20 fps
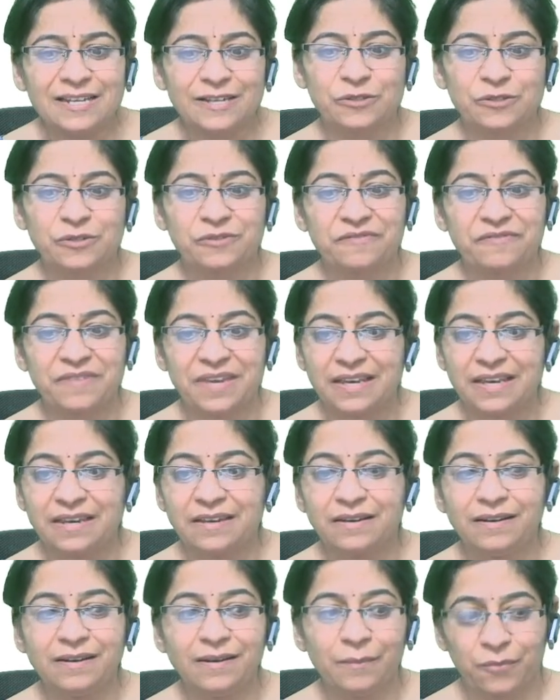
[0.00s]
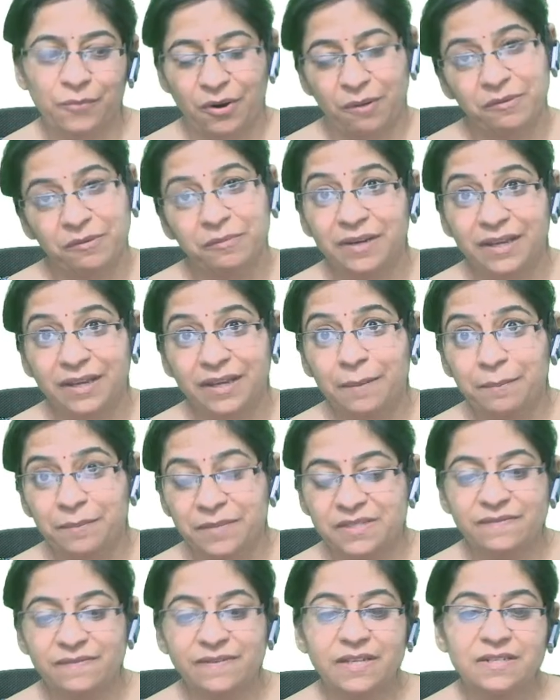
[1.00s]
so venial, probably a
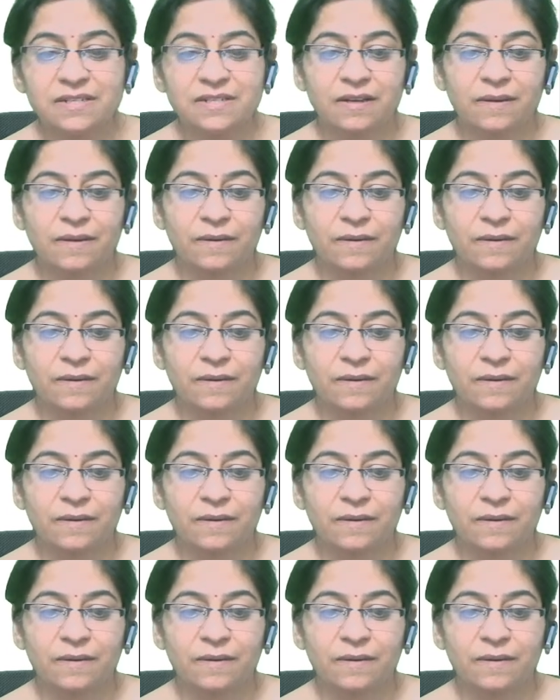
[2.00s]
misfit.